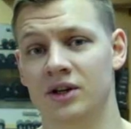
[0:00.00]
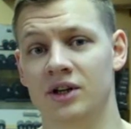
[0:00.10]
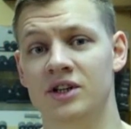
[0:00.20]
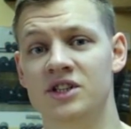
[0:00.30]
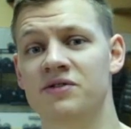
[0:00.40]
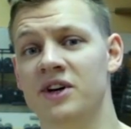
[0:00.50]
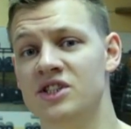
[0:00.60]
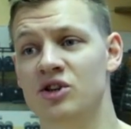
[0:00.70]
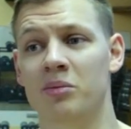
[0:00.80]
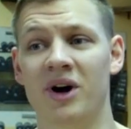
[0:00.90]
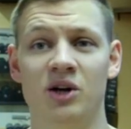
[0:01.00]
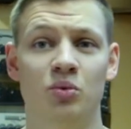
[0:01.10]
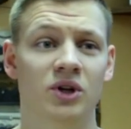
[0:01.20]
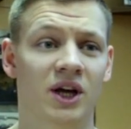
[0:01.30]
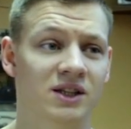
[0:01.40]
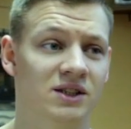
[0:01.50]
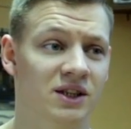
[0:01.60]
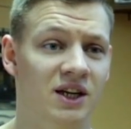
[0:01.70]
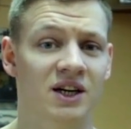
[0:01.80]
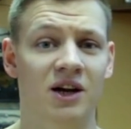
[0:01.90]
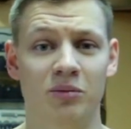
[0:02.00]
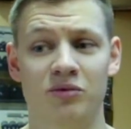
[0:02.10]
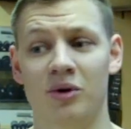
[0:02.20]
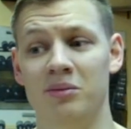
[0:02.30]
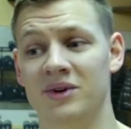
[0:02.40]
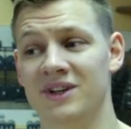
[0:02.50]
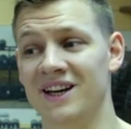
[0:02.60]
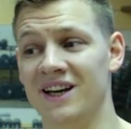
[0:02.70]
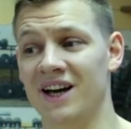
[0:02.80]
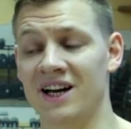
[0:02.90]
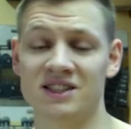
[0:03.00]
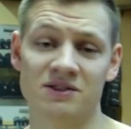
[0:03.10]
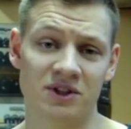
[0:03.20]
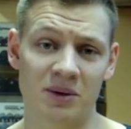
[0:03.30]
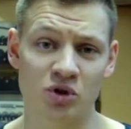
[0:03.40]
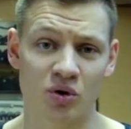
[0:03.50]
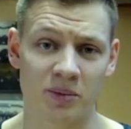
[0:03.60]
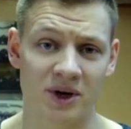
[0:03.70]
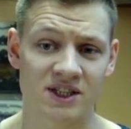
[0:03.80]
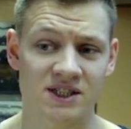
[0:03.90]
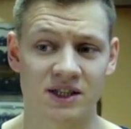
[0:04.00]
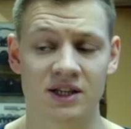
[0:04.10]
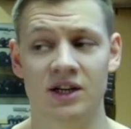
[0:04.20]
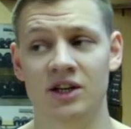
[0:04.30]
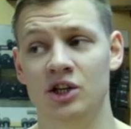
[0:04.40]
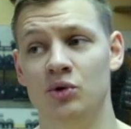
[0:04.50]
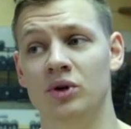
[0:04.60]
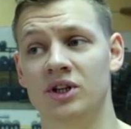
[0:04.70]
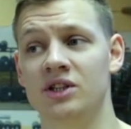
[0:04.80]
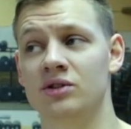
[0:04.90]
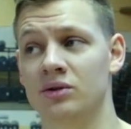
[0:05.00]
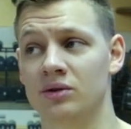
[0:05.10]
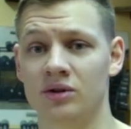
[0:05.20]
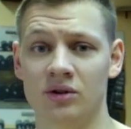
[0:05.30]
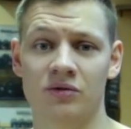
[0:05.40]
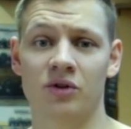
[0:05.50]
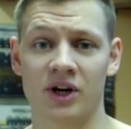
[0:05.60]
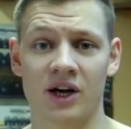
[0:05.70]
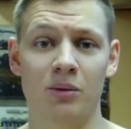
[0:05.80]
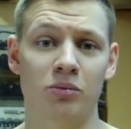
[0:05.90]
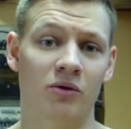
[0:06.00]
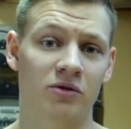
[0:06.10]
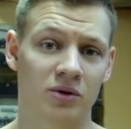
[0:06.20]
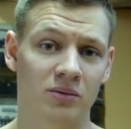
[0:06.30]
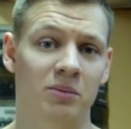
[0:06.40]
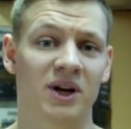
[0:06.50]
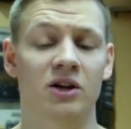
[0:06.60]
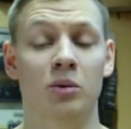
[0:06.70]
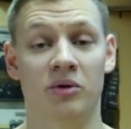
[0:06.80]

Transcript: In this phase, your body will not get help from anti-inflammatory medicine. You will need to look for the help of medical